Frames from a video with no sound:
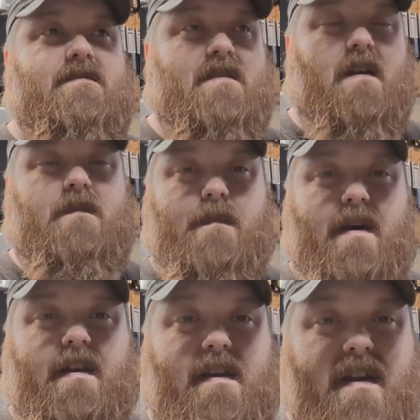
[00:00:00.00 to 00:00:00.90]
save you
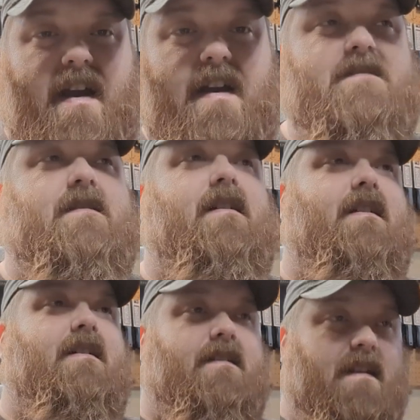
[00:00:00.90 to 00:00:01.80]
money? Yes.
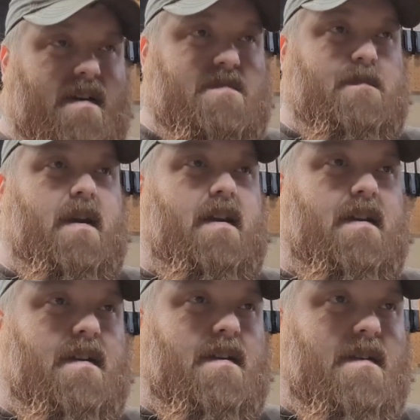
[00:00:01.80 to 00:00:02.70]
Does
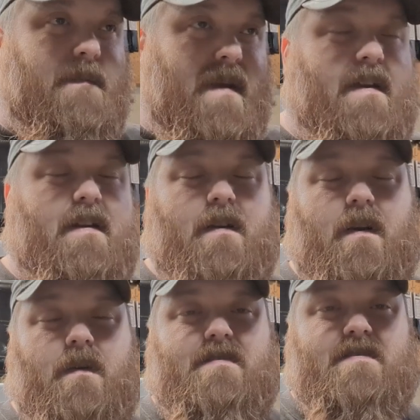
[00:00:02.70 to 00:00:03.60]
making
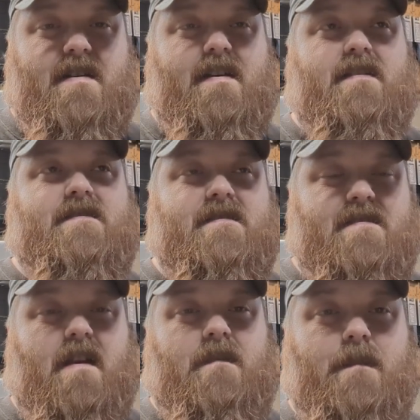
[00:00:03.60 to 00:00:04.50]
your own jigs
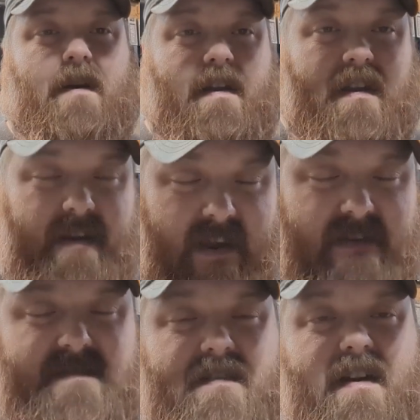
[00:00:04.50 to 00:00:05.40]
save you money?
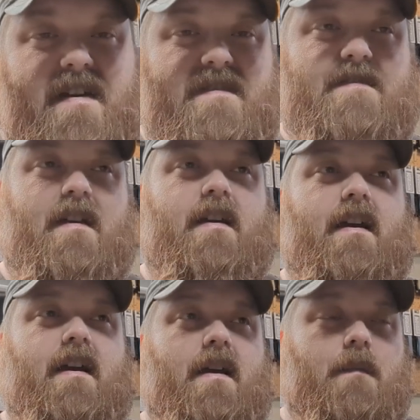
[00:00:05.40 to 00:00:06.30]
Yes, it does.
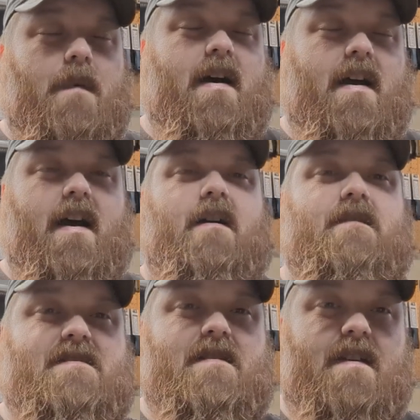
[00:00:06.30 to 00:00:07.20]
But
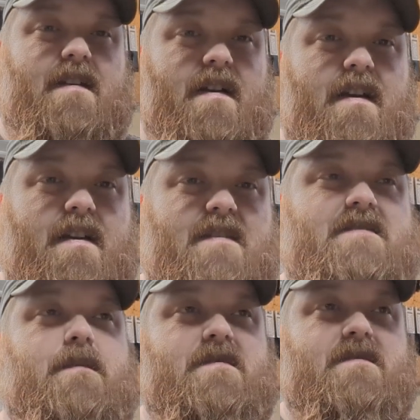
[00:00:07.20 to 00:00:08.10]
obviously there is
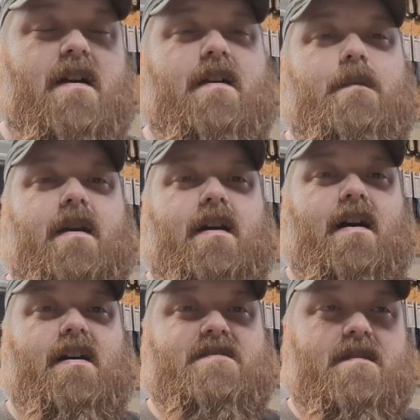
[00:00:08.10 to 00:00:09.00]
some startup
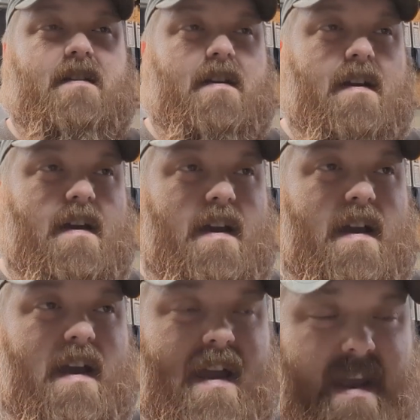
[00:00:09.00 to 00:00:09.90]
costs,
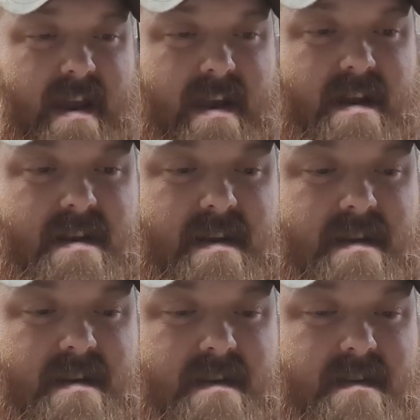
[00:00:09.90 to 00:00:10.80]
and
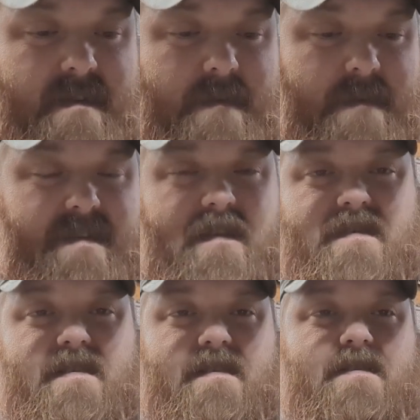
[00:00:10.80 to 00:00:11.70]
with
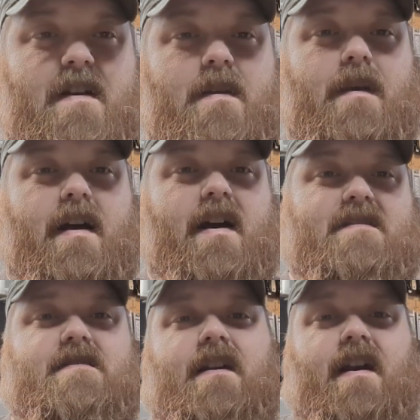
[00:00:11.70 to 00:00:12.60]
those startup
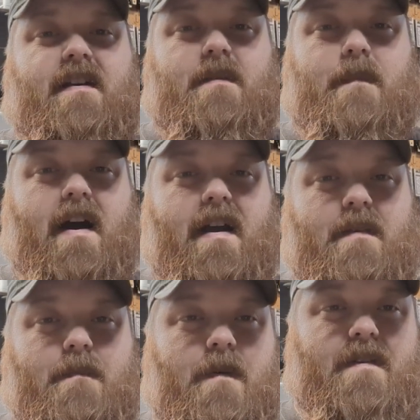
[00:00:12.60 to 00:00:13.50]
costs, you have to buy
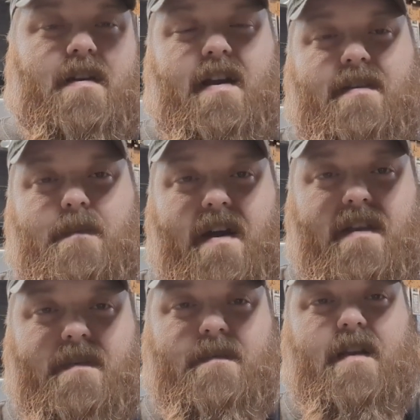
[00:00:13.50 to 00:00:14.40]
the mold, you have to buy
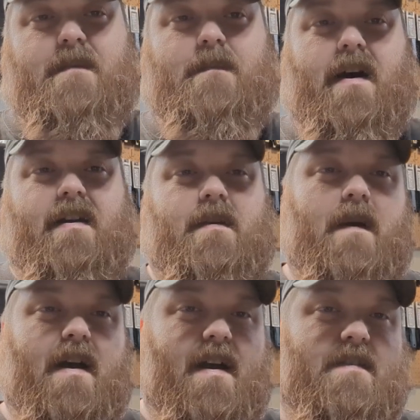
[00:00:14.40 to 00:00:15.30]
the lead pot, you
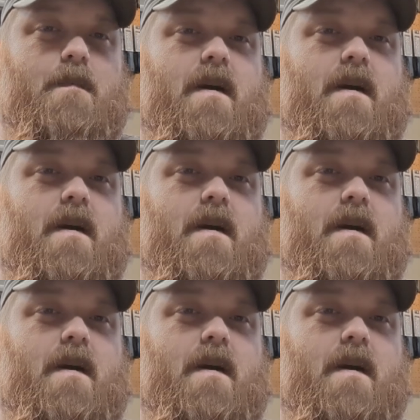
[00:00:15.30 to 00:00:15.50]
have to